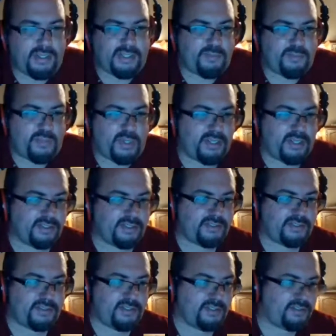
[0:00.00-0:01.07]
but it's
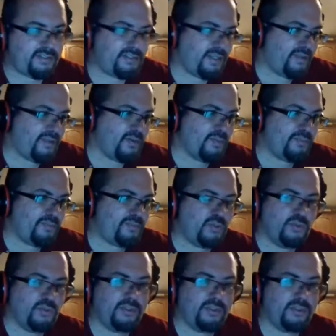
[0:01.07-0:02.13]
just another
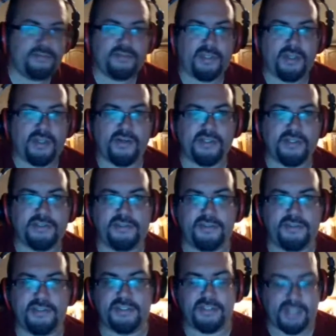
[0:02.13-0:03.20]
tool.
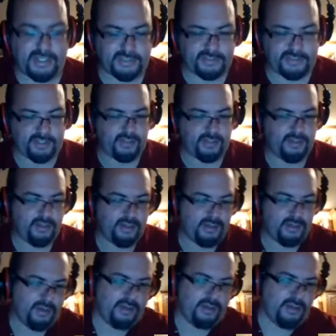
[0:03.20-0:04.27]
It's nice to
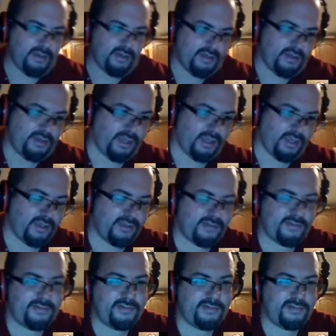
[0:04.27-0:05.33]

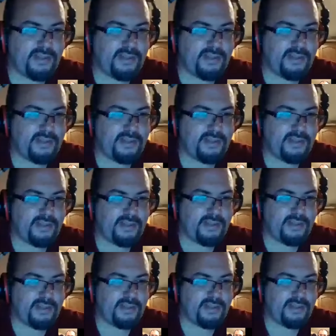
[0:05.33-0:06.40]
ask my wife what she
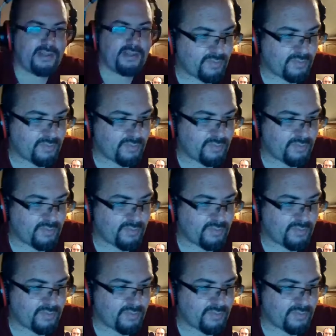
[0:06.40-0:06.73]
thinks of it. But